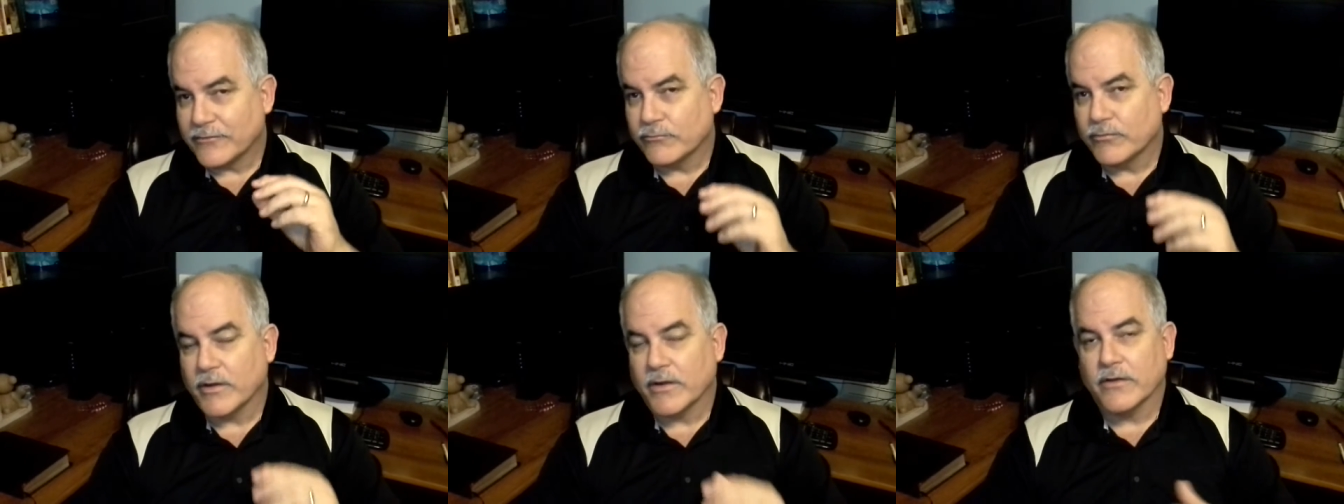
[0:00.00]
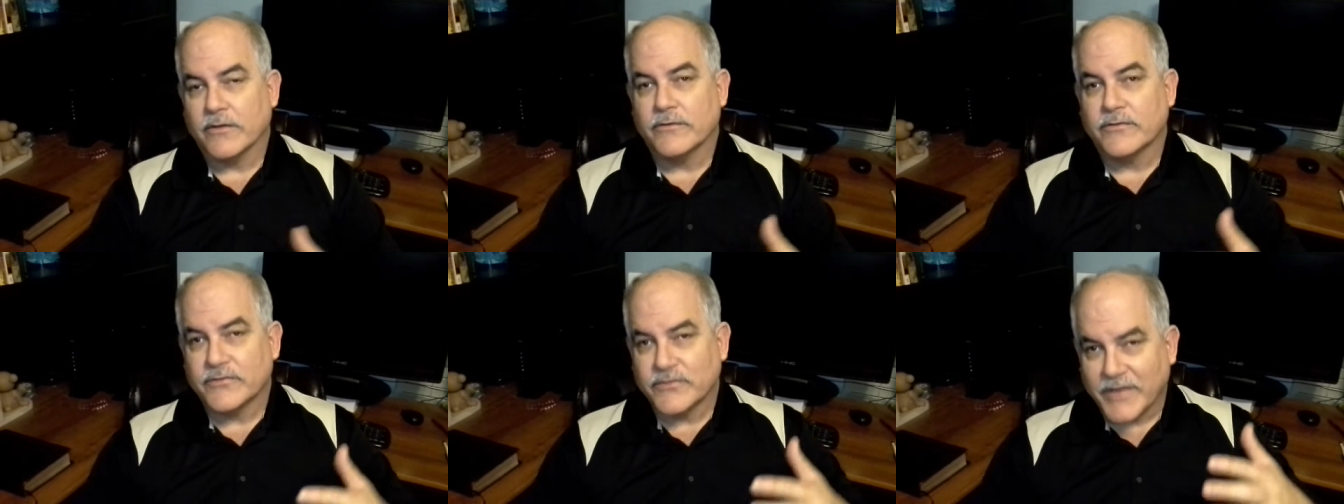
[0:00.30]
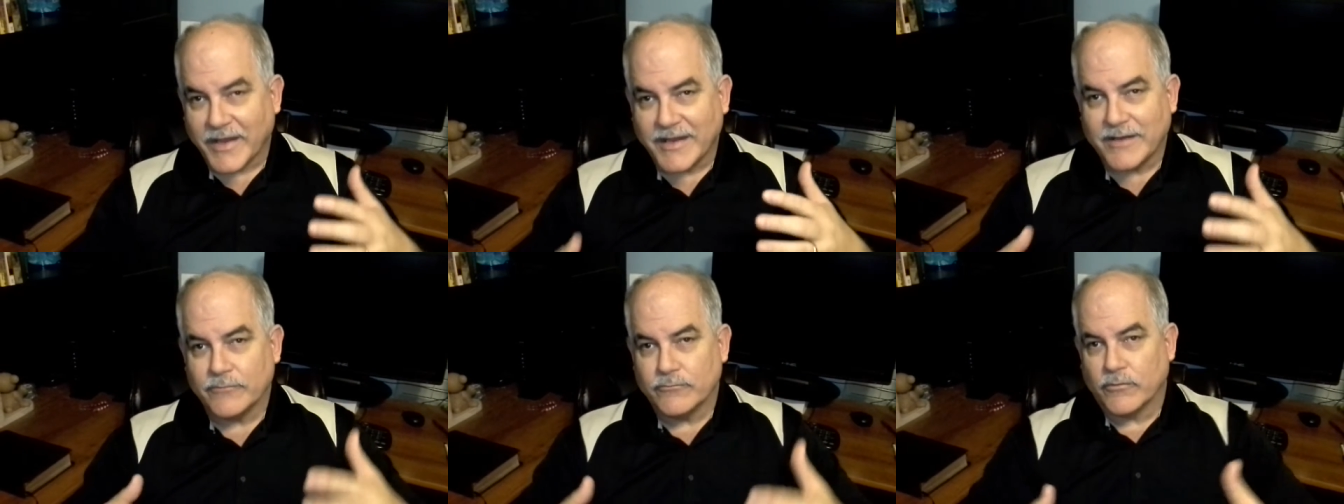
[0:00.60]
where
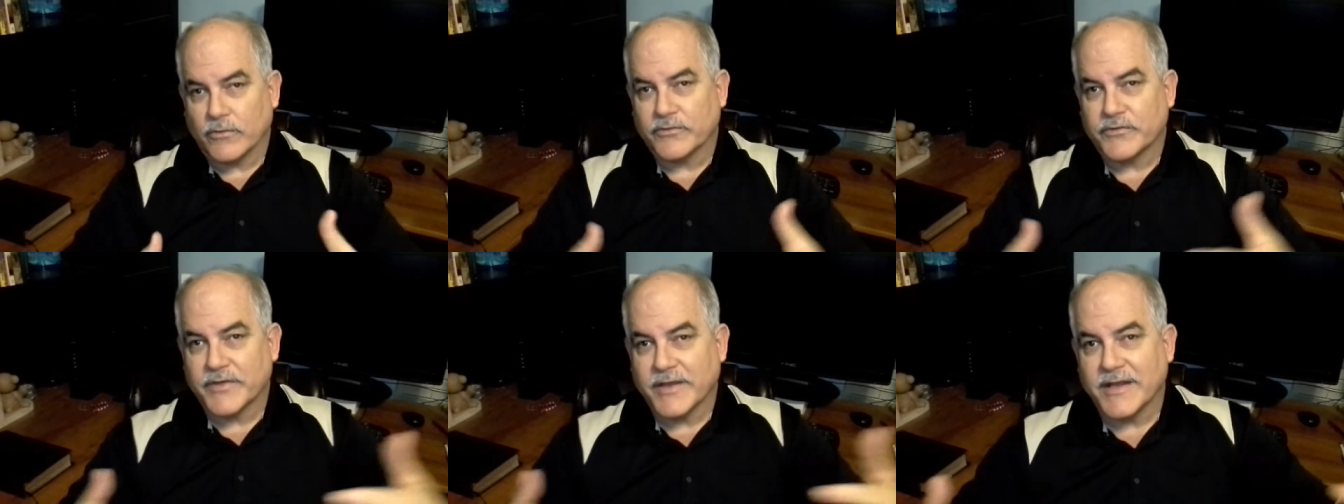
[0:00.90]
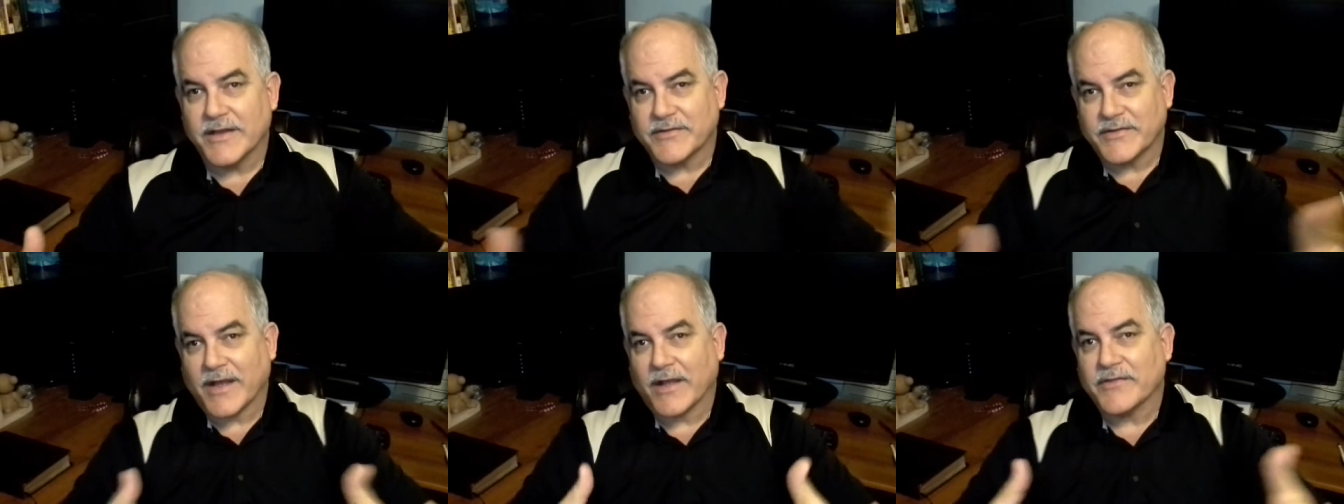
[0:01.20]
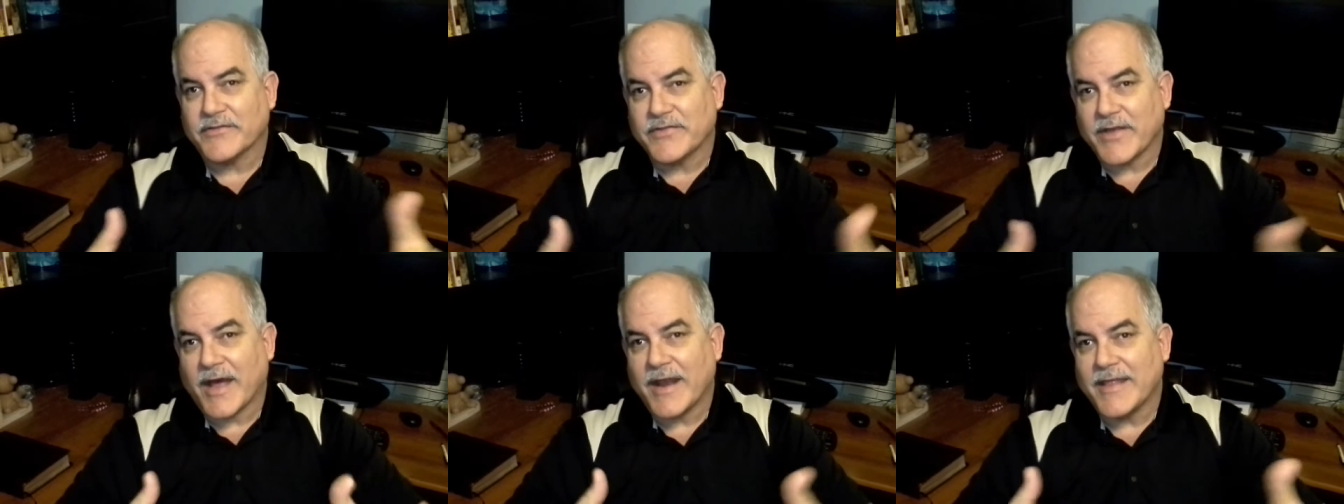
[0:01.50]
Satan wants to get us
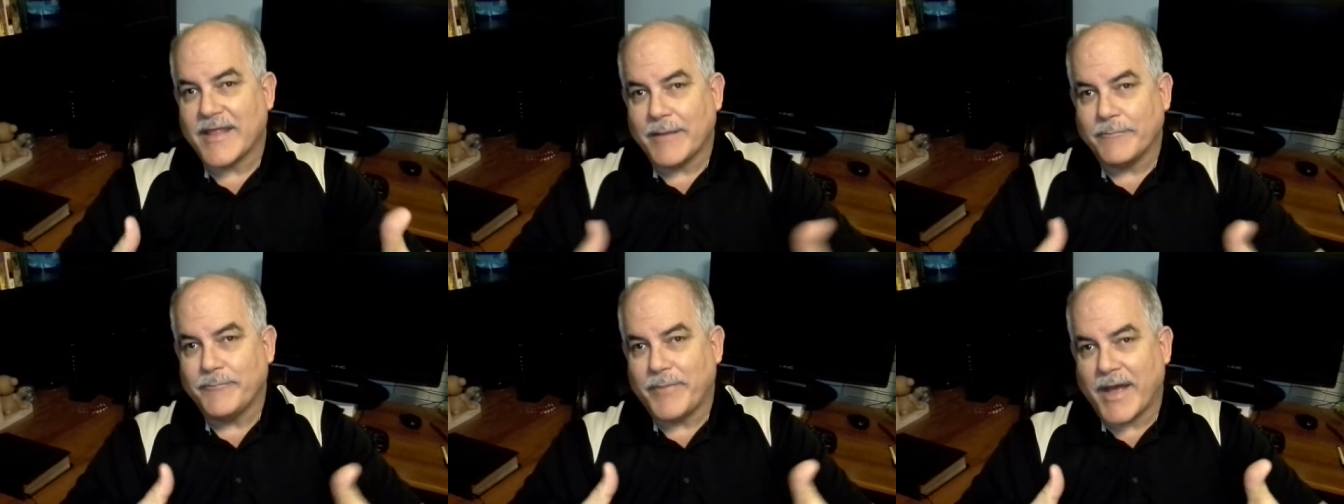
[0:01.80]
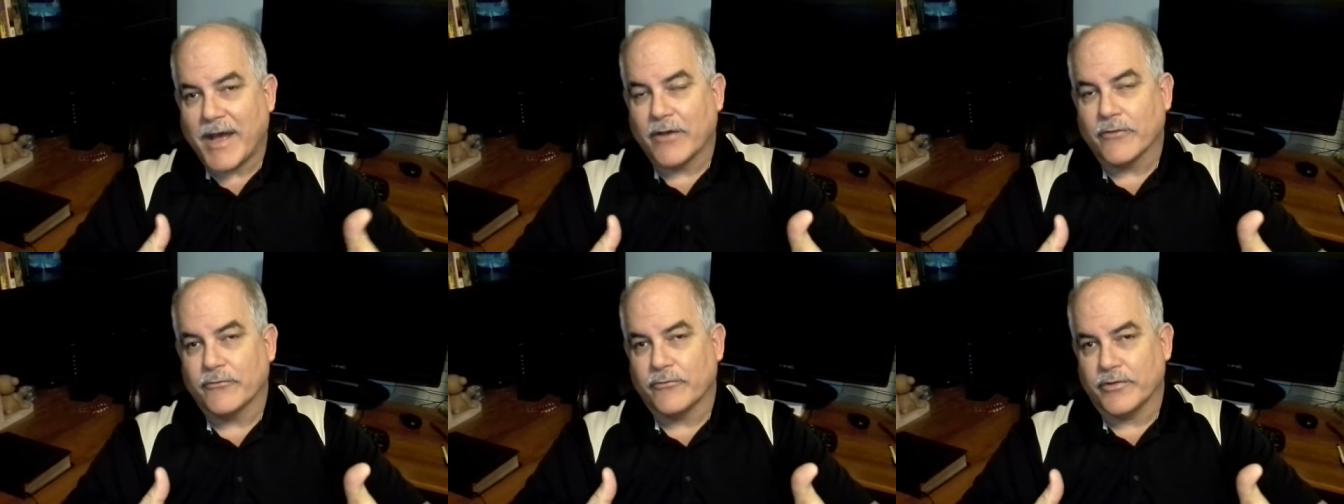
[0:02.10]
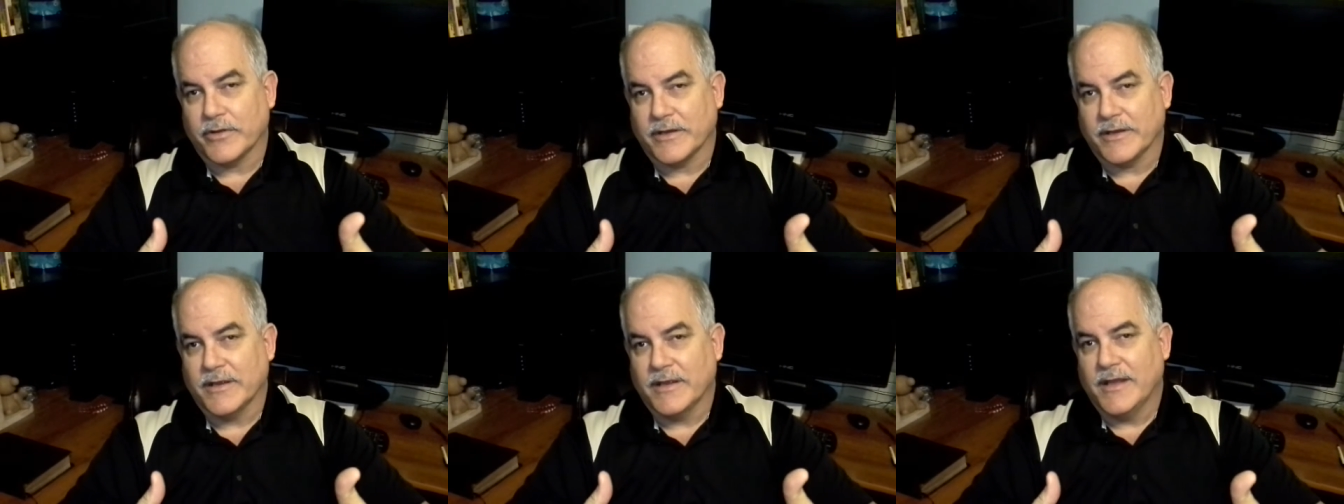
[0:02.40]
outside of that
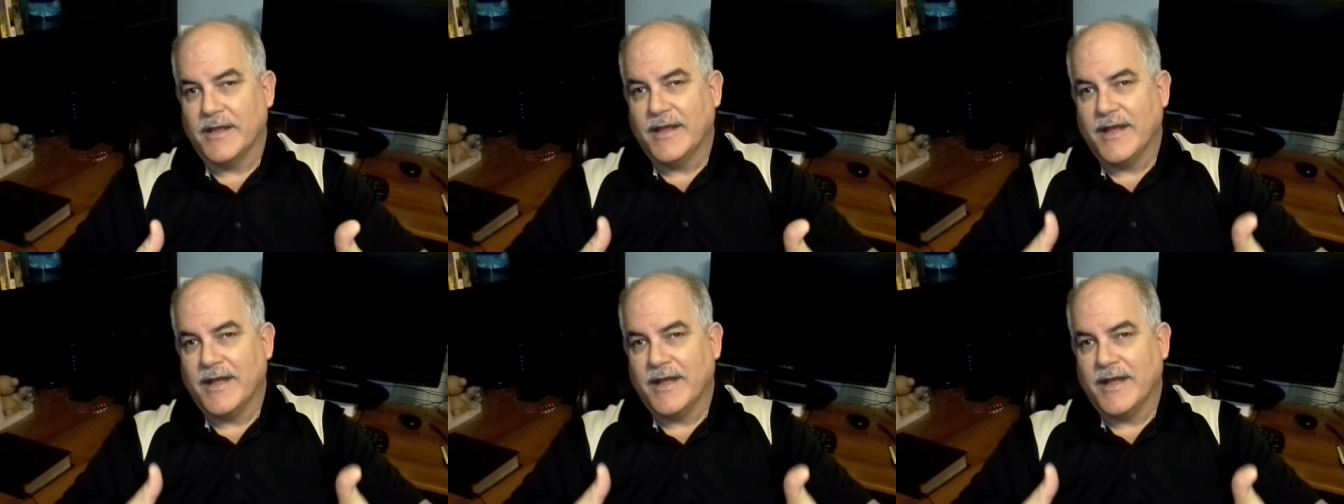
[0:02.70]
boundary.